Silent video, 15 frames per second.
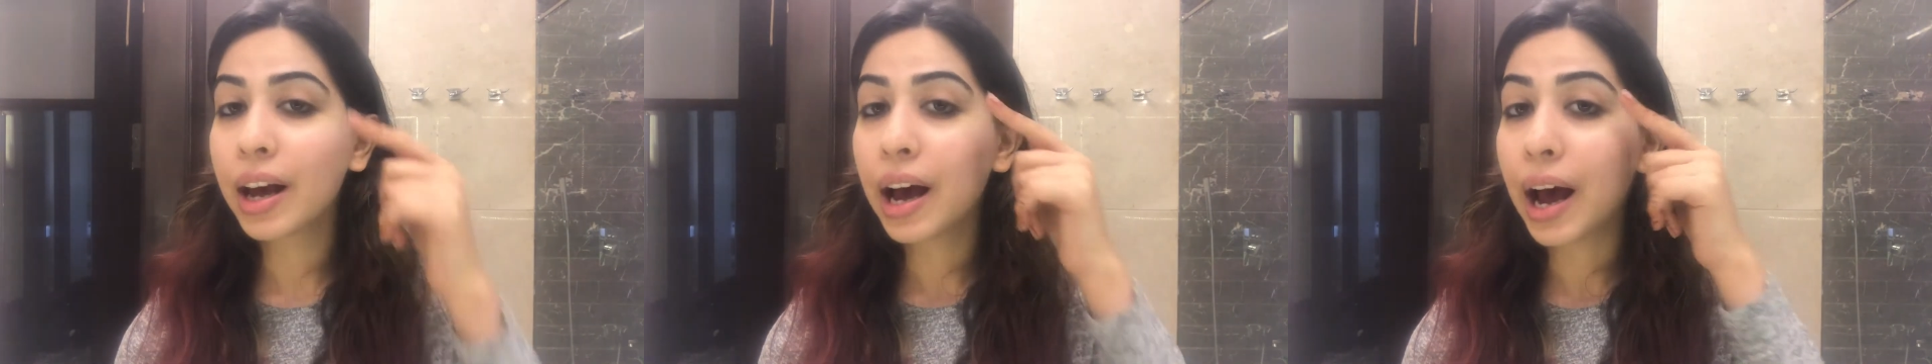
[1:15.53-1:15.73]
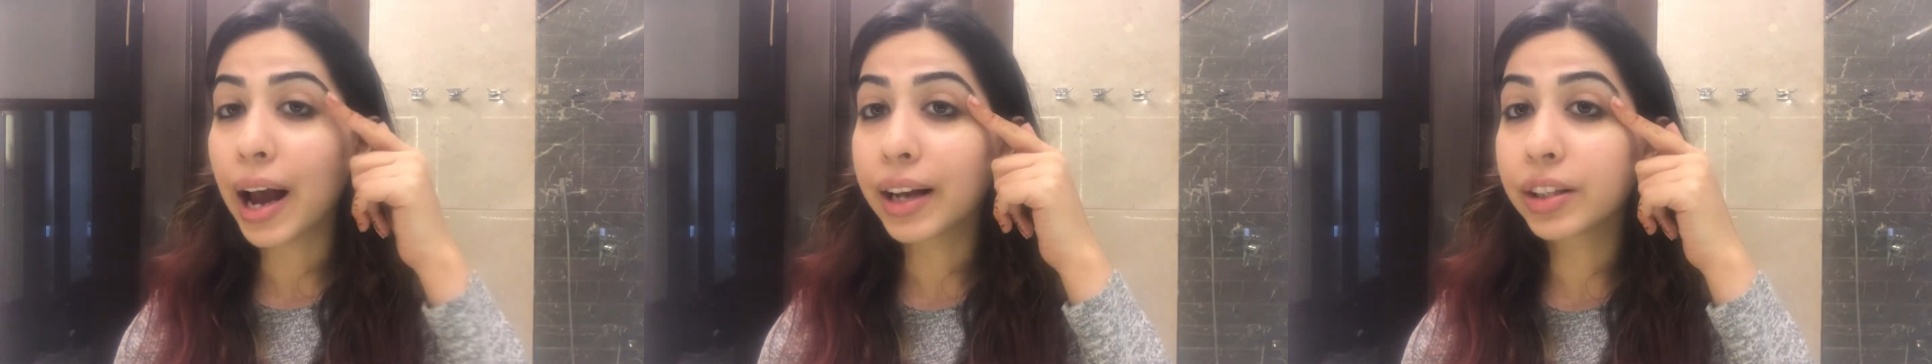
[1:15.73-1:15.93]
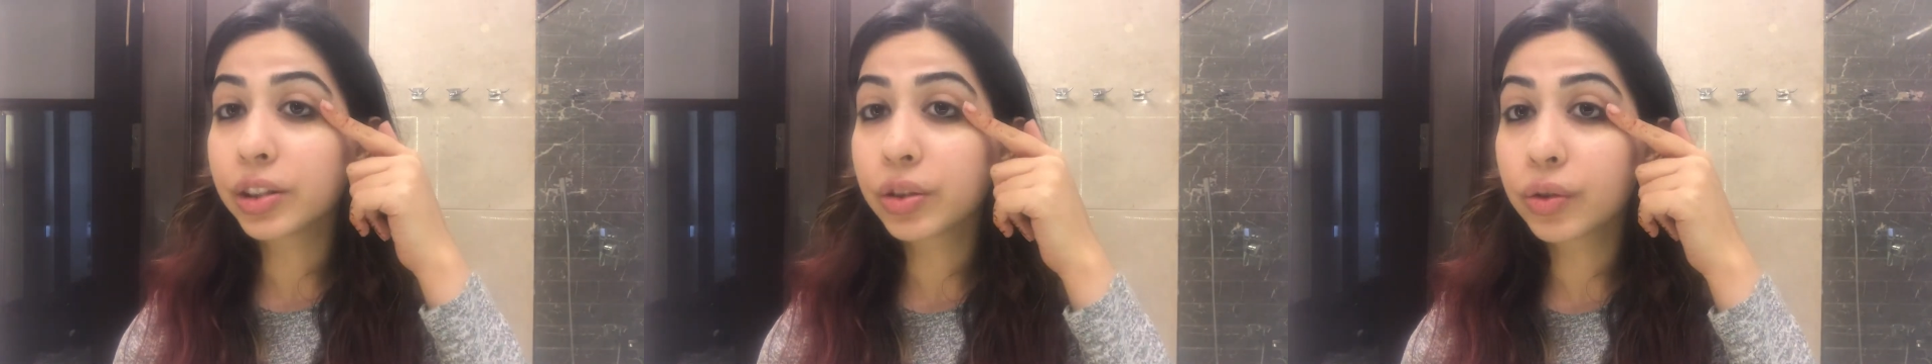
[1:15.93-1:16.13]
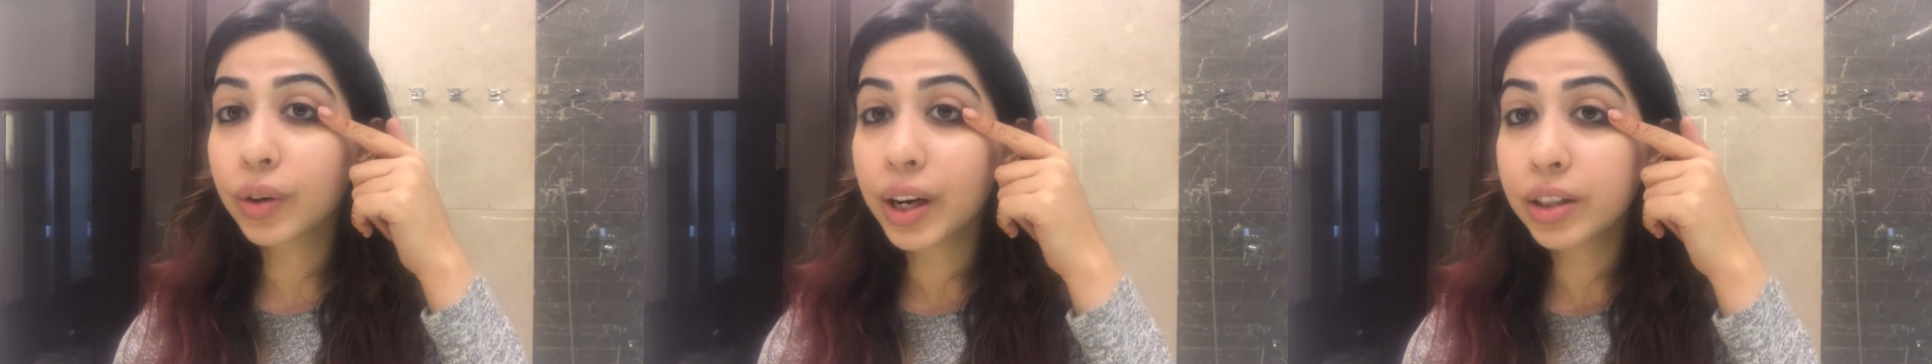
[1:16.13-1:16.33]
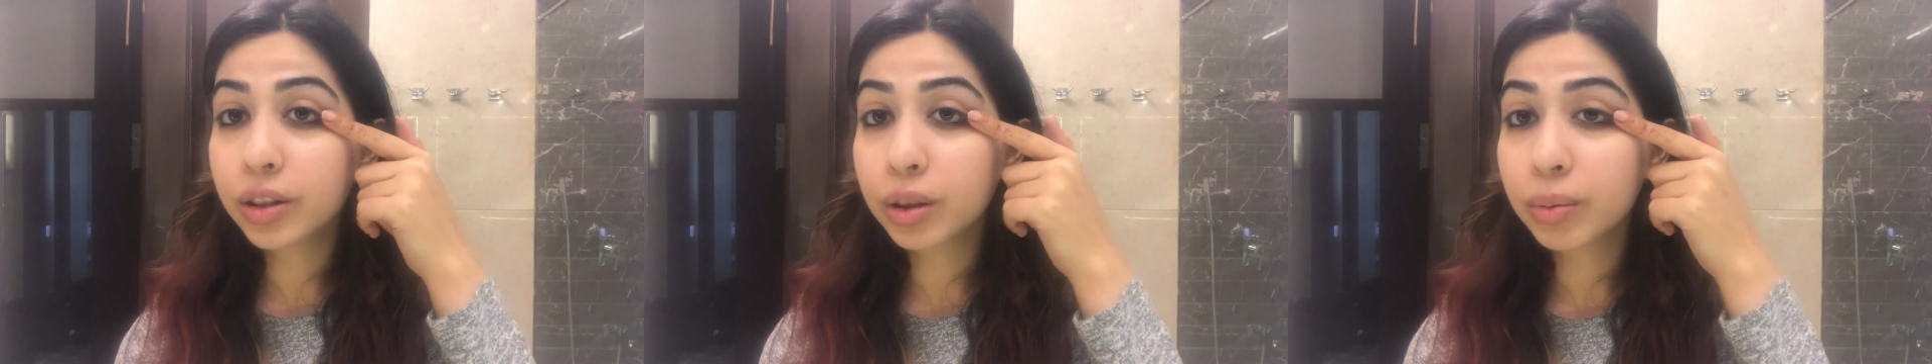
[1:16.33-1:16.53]
I
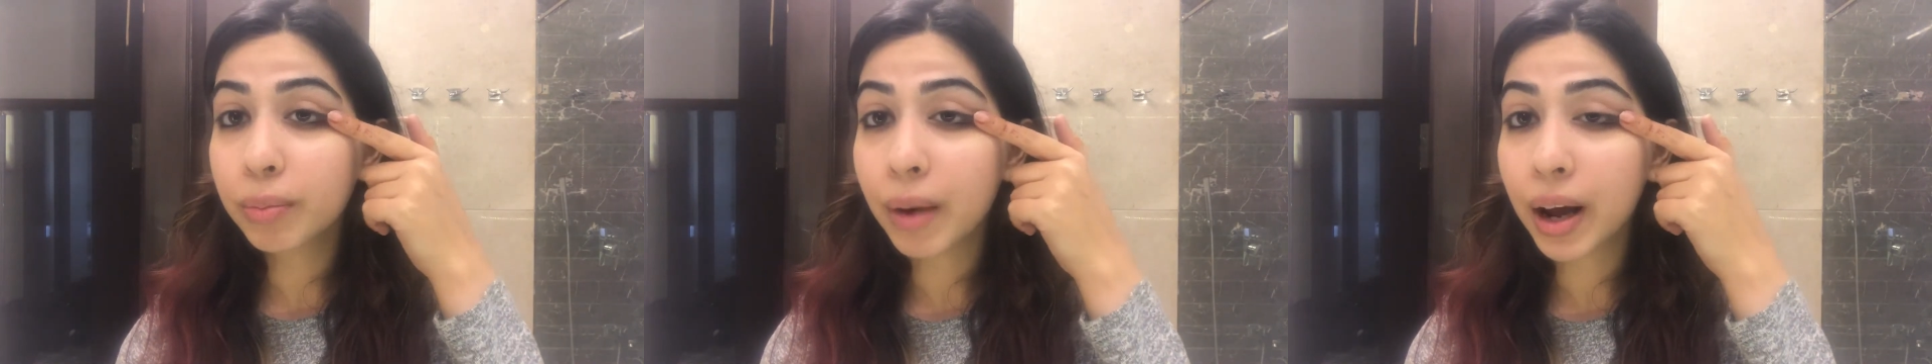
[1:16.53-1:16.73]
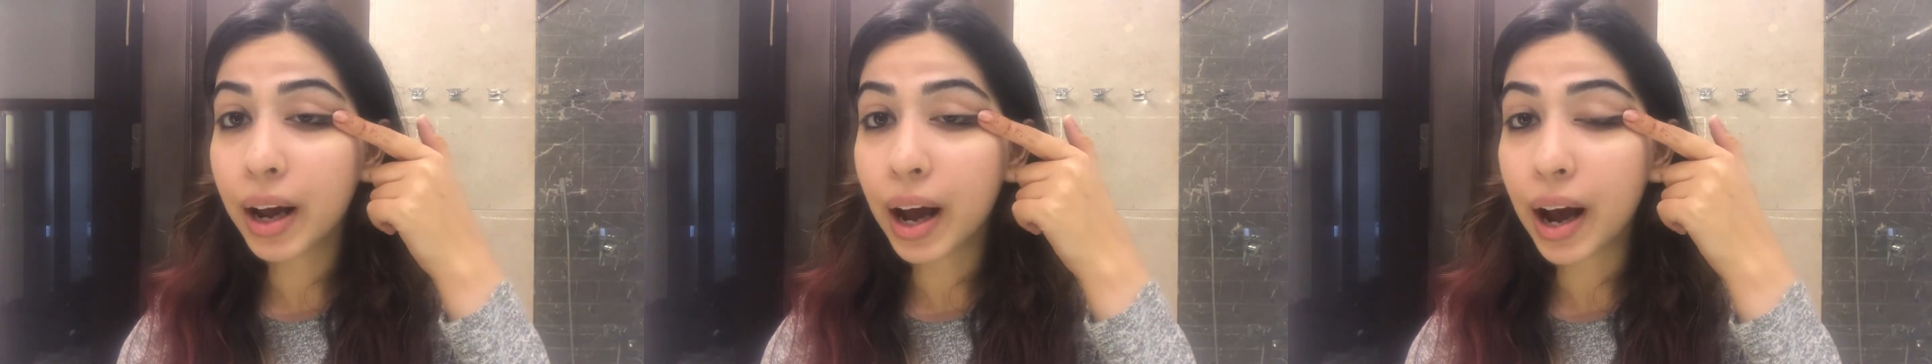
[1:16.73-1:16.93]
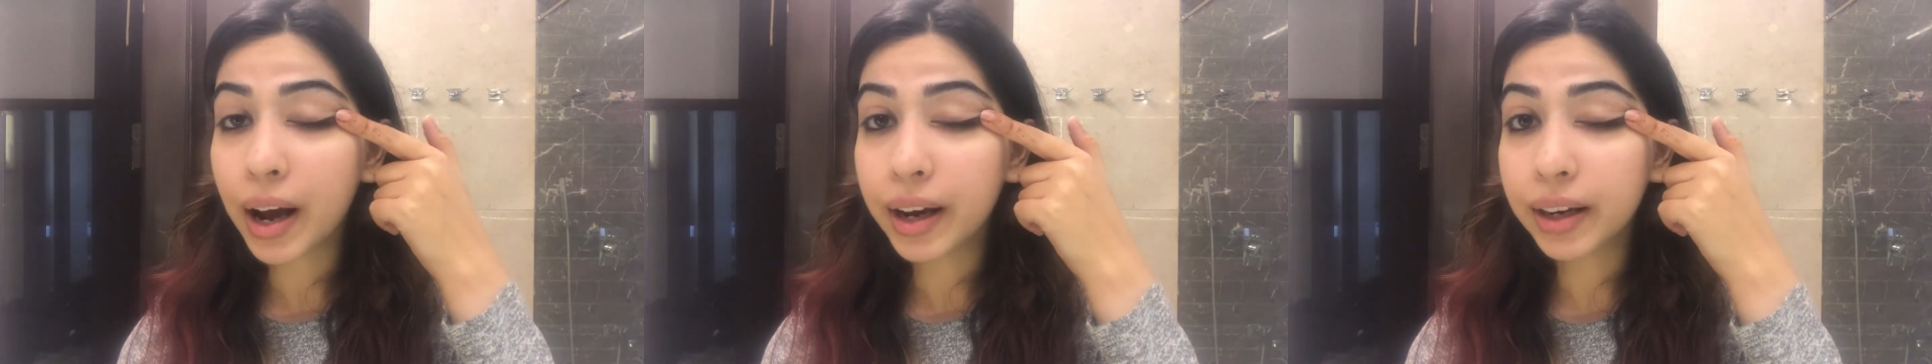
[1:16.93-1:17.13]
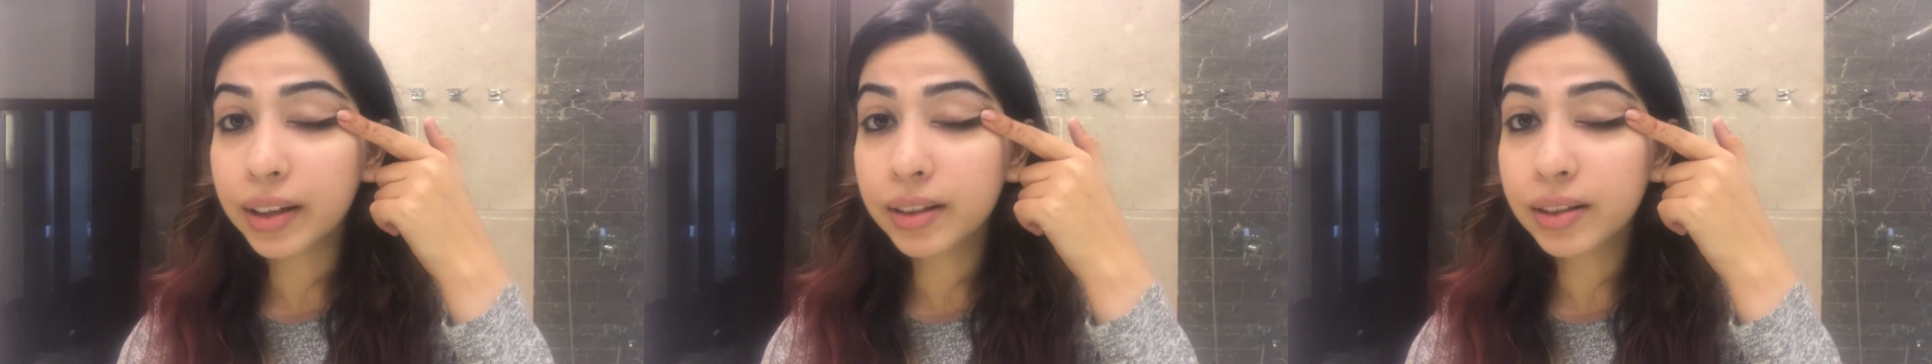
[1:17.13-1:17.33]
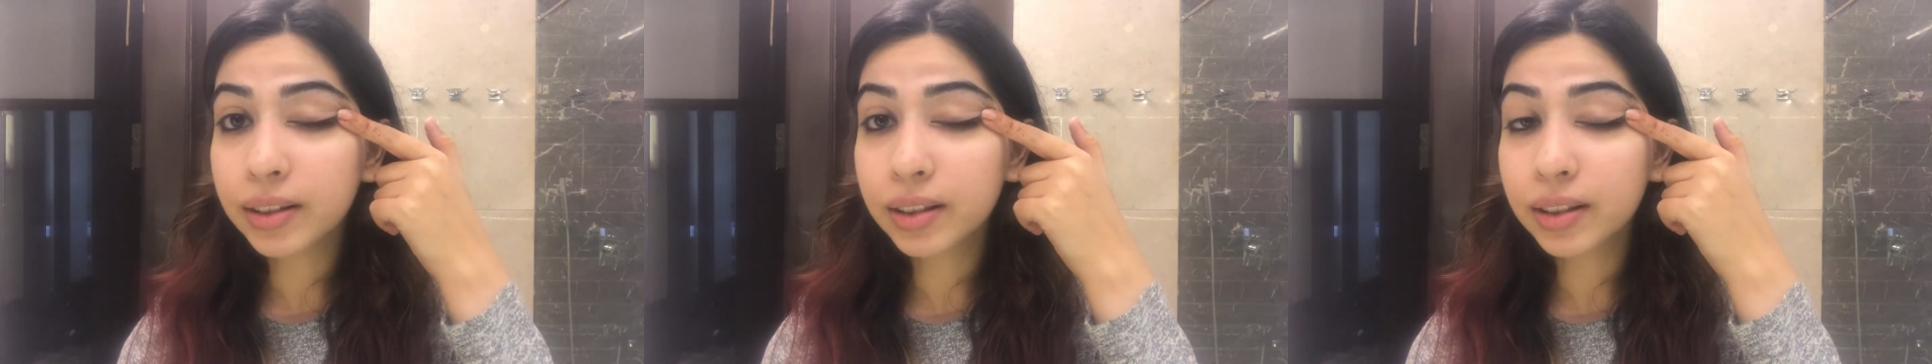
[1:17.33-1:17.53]
stretch my
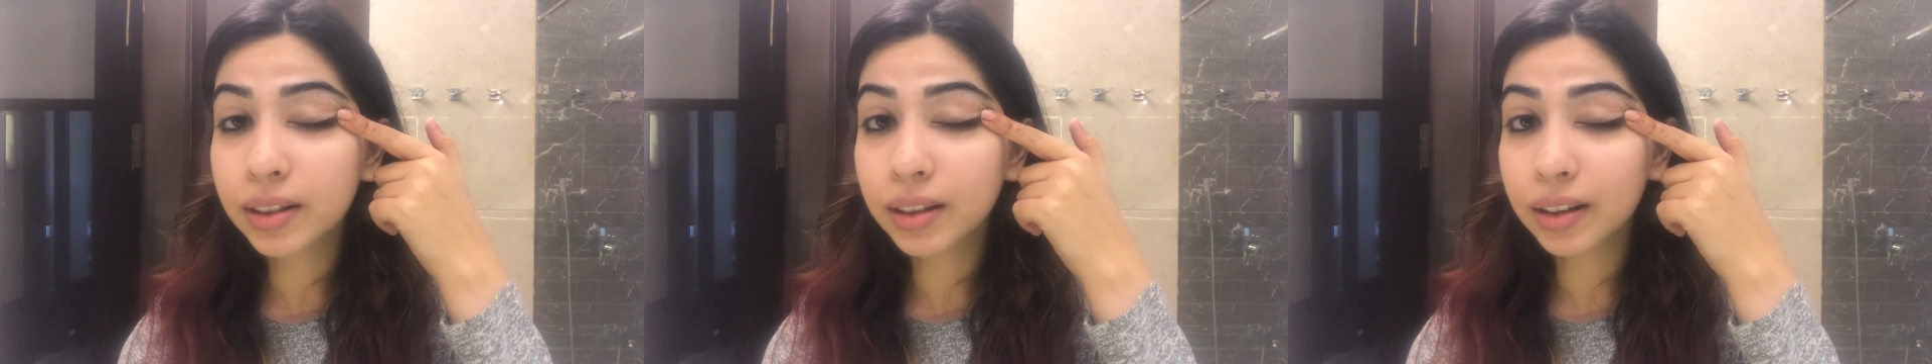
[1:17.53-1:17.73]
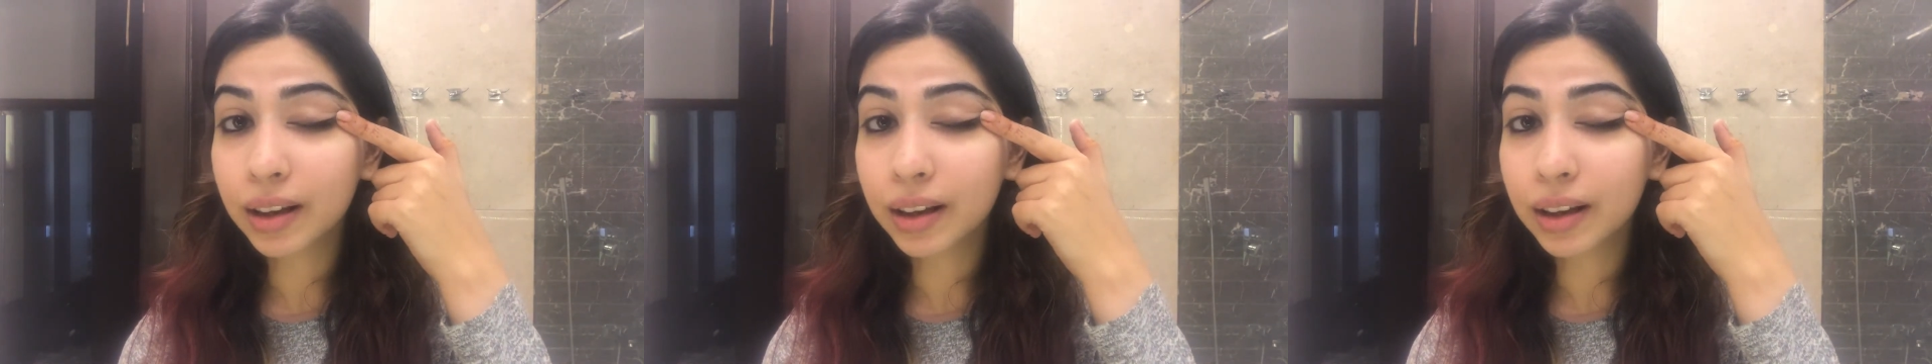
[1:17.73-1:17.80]
eyes